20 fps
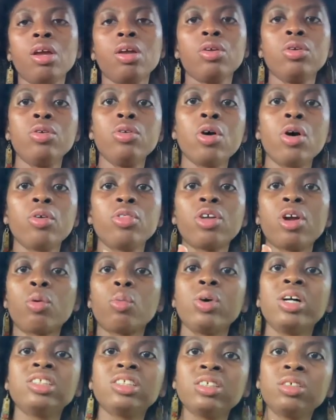You know, there
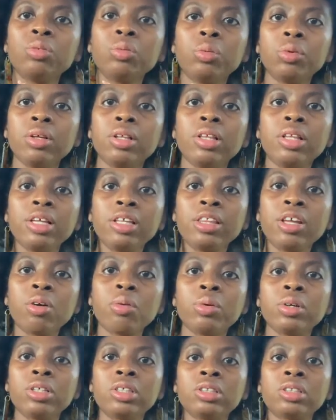wasn't really,
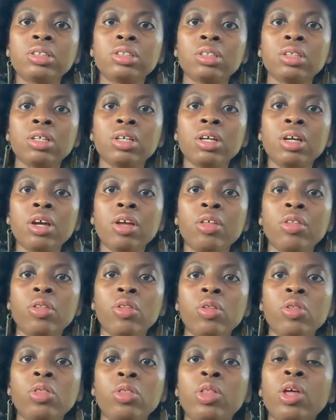there was
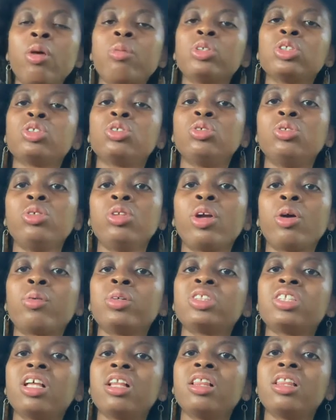a
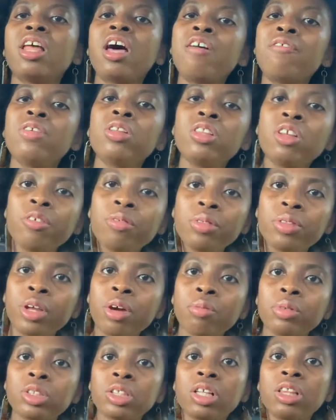level of,
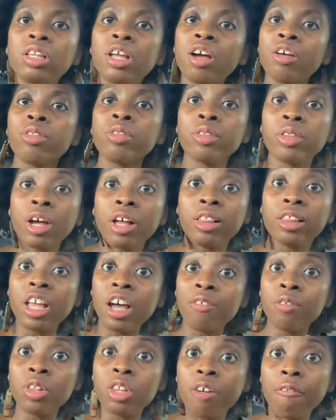a
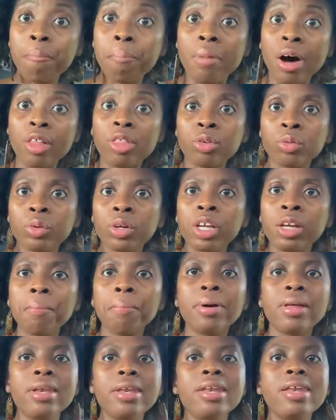level of mothering,
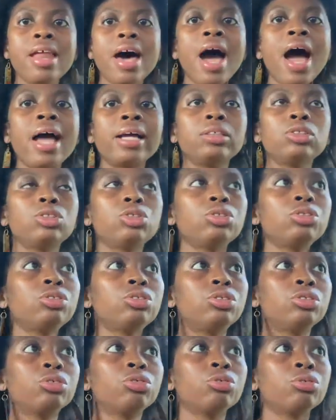but not to the
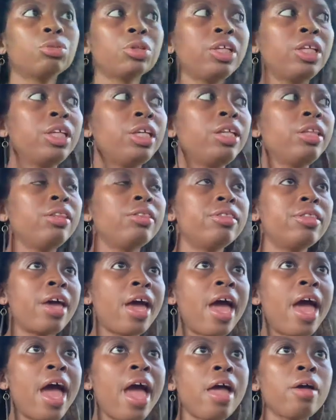degree
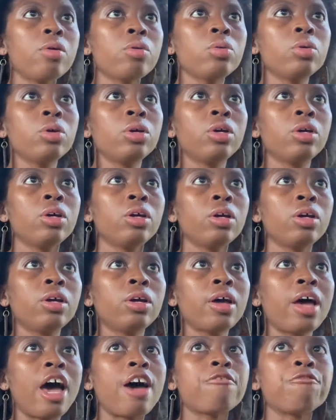that
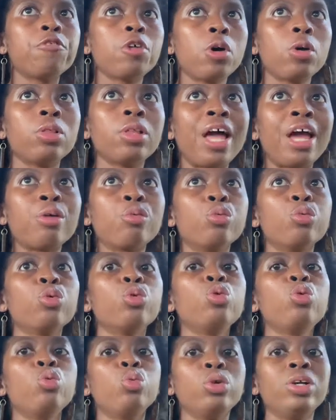I felt like
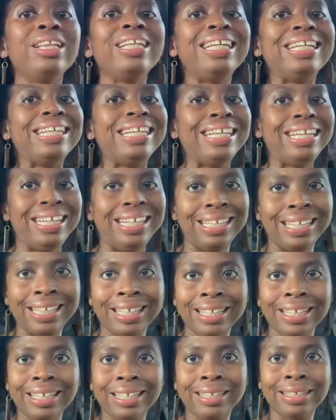Rue really
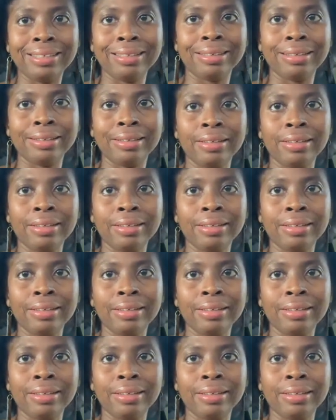needed.